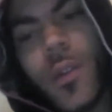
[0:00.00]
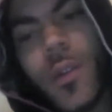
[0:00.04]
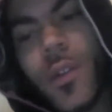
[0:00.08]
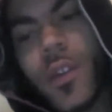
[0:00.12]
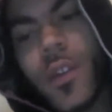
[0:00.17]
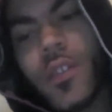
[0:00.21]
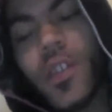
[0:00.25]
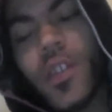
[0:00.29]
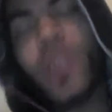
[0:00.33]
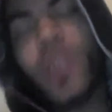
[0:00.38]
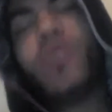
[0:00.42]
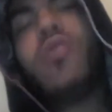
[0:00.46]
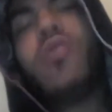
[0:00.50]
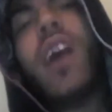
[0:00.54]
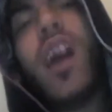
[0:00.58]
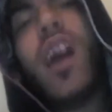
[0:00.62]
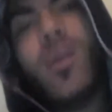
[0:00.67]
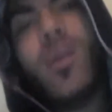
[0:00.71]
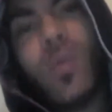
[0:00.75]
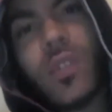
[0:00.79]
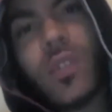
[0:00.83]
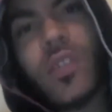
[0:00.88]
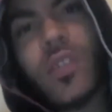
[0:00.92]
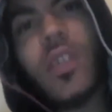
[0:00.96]
The crowd
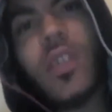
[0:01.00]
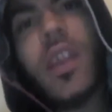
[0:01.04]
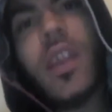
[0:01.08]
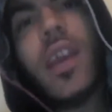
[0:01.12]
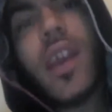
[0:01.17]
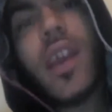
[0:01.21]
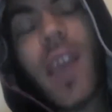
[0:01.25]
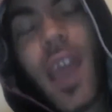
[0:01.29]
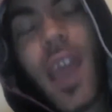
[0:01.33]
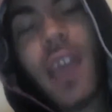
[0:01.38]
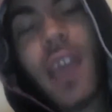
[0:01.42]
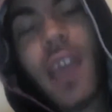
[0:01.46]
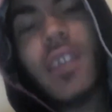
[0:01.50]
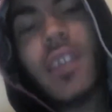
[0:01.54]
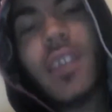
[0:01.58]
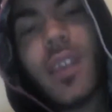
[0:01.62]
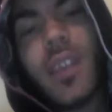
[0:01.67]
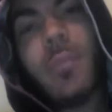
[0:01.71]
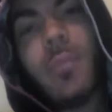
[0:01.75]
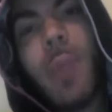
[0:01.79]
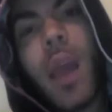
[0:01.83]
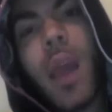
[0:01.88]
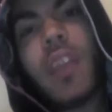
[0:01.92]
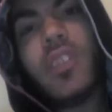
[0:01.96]
was ended
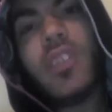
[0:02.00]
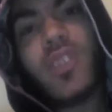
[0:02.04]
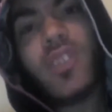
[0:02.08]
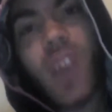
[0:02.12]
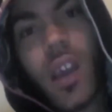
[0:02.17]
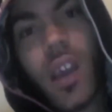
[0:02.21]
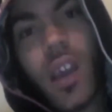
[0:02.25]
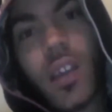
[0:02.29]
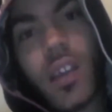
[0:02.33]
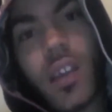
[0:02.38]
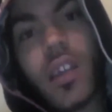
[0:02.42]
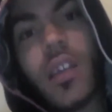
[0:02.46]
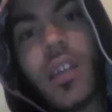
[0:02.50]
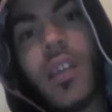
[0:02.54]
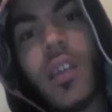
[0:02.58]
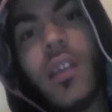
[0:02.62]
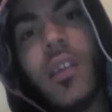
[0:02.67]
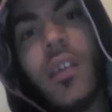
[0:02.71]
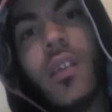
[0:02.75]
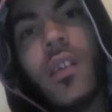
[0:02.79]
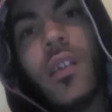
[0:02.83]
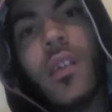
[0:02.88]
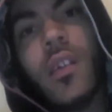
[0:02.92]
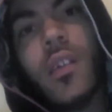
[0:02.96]
by chanting
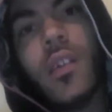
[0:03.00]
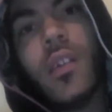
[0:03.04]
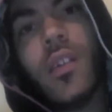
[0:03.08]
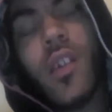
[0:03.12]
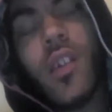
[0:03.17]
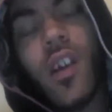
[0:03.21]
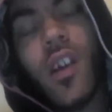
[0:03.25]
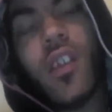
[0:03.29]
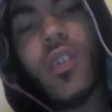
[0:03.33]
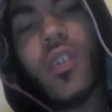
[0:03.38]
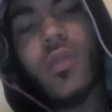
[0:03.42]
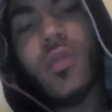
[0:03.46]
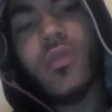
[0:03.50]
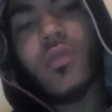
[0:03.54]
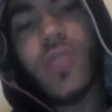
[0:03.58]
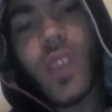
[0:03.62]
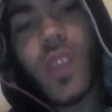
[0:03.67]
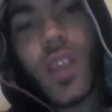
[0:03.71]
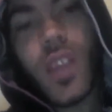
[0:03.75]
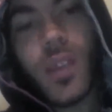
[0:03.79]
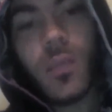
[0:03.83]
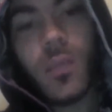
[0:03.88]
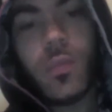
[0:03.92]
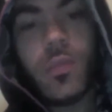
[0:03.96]
Hollow's
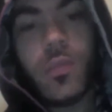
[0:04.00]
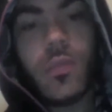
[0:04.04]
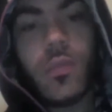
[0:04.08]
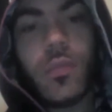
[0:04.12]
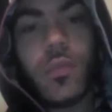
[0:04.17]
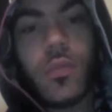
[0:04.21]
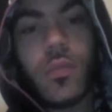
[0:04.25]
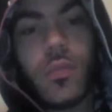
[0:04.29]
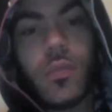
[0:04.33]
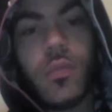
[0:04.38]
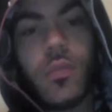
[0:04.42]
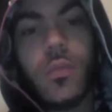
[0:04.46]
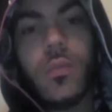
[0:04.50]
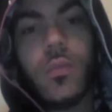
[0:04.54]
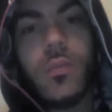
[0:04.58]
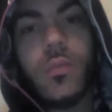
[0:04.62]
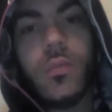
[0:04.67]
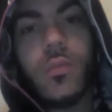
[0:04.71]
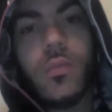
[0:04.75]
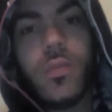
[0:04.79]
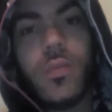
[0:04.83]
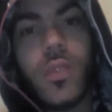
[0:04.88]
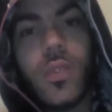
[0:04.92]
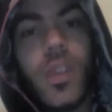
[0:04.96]
name.
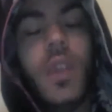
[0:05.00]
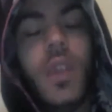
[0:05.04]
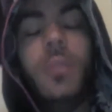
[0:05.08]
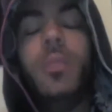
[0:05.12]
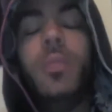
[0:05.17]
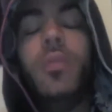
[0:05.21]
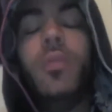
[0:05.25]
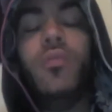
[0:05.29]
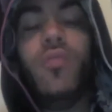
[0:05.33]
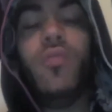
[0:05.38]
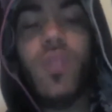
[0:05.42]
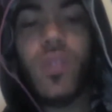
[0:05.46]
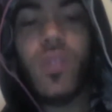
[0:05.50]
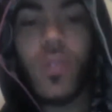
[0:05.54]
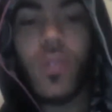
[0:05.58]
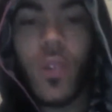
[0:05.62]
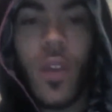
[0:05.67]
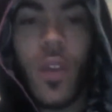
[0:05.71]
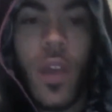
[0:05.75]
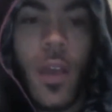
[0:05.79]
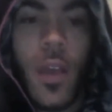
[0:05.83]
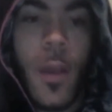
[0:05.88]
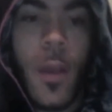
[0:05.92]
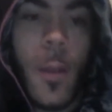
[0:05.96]
Keep it real,
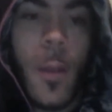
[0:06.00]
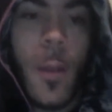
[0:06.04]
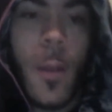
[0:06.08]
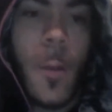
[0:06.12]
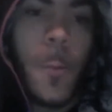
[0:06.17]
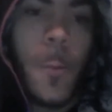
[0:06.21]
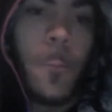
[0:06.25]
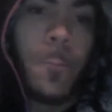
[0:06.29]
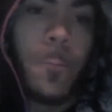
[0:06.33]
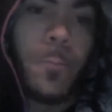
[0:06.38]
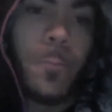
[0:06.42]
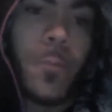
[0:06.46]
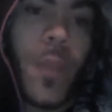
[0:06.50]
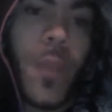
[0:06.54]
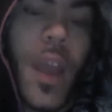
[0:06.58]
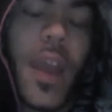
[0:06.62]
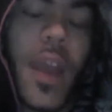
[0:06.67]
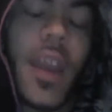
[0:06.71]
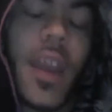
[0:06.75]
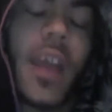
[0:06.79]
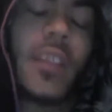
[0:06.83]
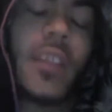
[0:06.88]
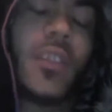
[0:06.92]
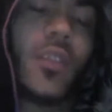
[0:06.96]
and
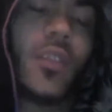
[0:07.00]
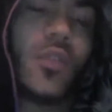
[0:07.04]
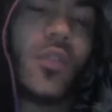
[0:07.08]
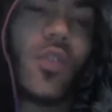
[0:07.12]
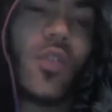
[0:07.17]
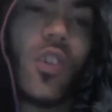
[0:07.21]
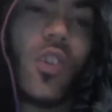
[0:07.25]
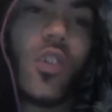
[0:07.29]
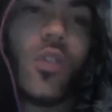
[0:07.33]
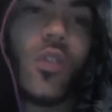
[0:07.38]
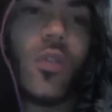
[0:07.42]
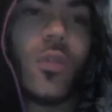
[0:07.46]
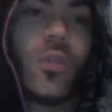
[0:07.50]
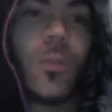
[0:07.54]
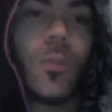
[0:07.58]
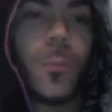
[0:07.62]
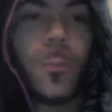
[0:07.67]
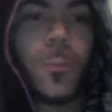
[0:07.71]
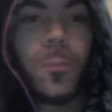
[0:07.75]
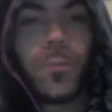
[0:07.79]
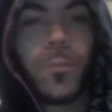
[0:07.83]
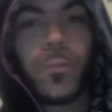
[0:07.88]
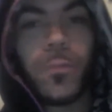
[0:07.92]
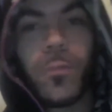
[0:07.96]
I don't know.
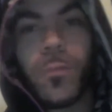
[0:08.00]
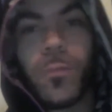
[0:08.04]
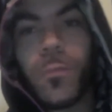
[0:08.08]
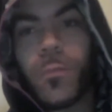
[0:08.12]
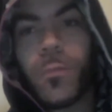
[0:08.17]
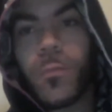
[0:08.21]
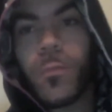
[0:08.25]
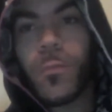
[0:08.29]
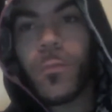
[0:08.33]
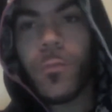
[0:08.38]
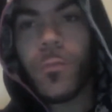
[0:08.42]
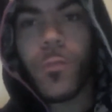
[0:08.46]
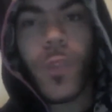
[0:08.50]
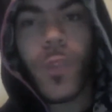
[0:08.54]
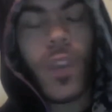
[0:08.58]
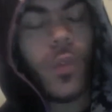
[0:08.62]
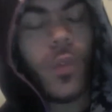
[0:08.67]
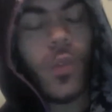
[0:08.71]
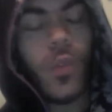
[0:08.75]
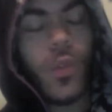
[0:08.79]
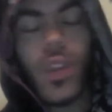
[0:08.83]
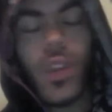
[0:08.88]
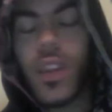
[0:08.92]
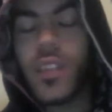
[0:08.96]

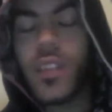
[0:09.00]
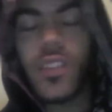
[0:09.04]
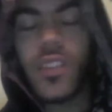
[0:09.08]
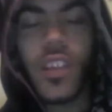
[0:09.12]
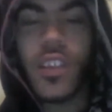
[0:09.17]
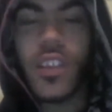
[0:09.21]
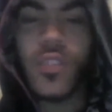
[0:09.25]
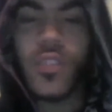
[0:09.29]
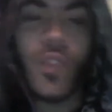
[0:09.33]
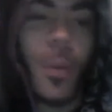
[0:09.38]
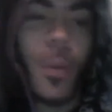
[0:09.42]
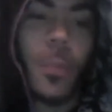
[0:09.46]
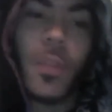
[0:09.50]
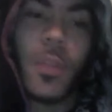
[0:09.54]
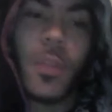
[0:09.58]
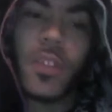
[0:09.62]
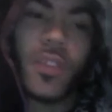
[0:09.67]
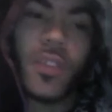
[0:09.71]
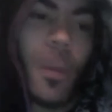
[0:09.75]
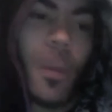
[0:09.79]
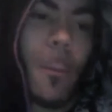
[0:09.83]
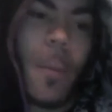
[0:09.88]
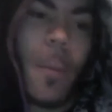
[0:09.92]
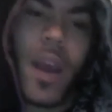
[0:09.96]
It's a
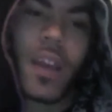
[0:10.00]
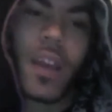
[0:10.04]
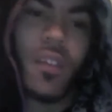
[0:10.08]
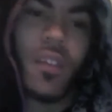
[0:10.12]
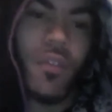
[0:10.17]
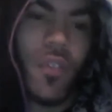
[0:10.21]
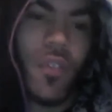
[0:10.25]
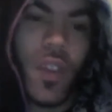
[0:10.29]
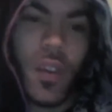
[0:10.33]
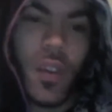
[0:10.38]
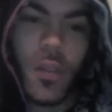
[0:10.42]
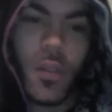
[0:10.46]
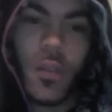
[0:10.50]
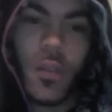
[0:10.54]
mad event.